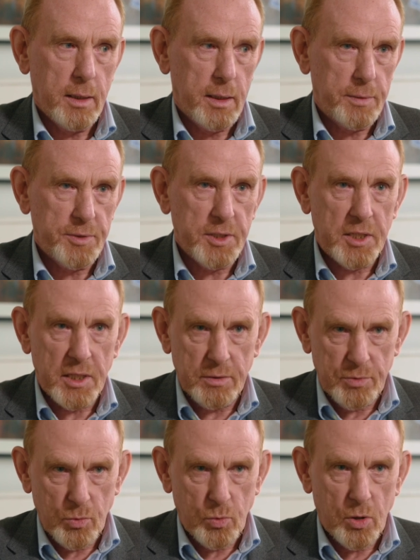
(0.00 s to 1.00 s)
And the day
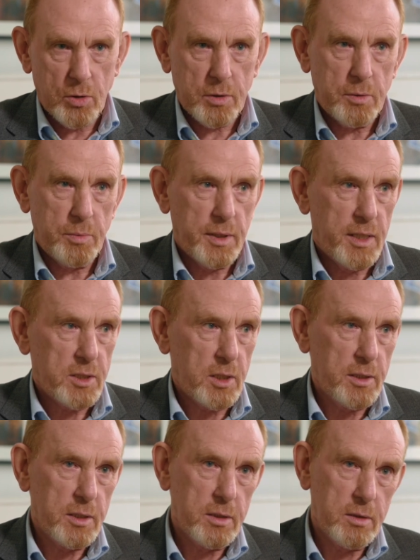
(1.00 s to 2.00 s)
of the walk, we
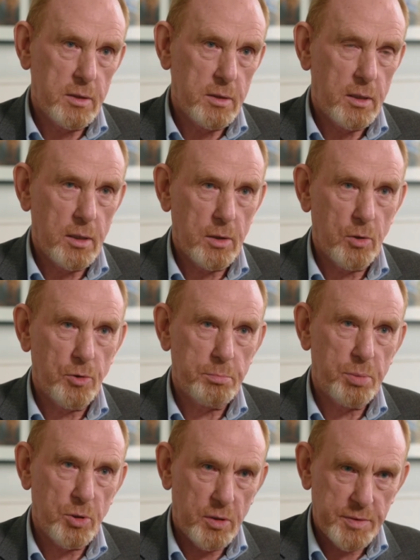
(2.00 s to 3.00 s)
actually had the
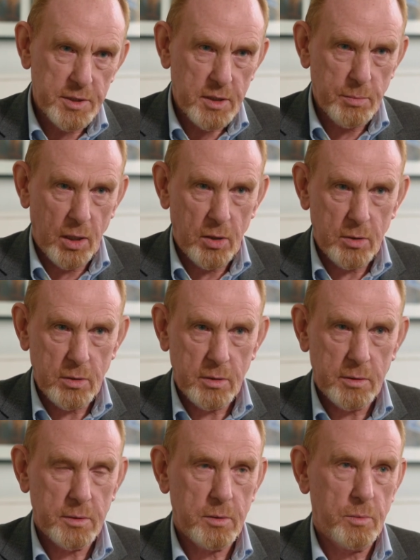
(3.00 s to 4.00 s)
Lord Provost came
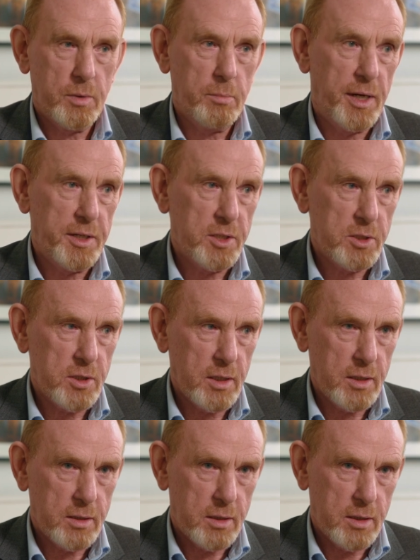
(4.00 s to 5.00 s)
along. We managed to
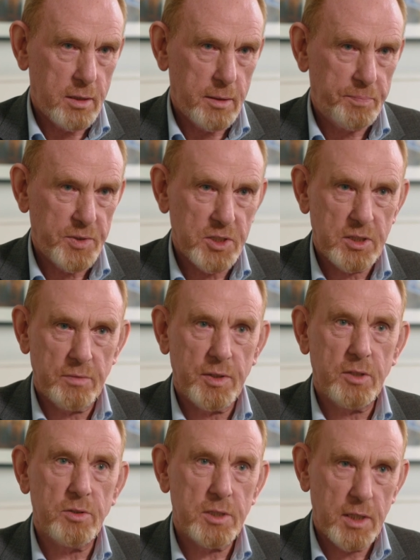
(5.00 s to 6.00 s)
get a
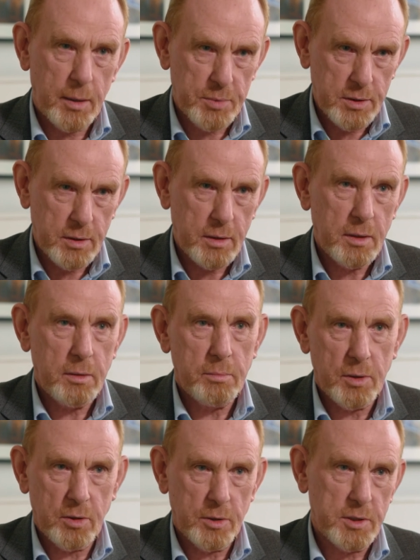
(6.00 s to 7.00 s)
civic reception
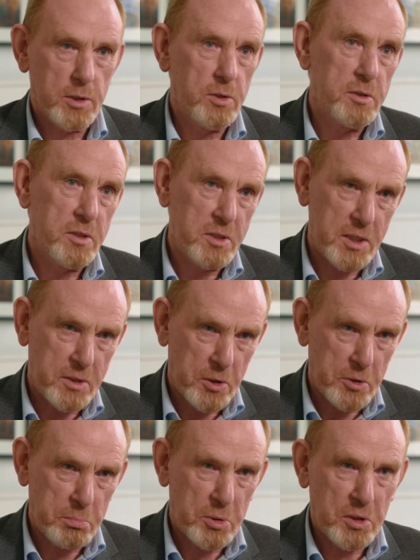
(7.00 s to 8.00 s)
because I'd gone to see the
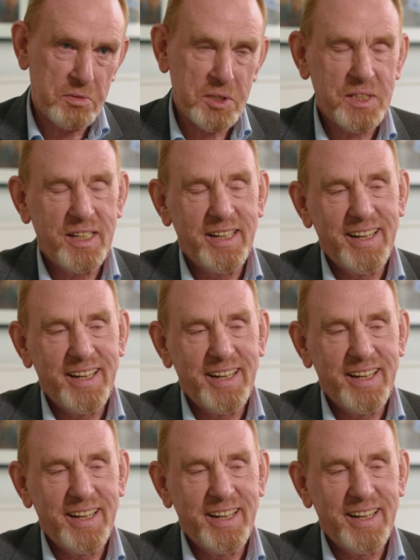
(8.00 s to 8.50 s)
Lord Provost.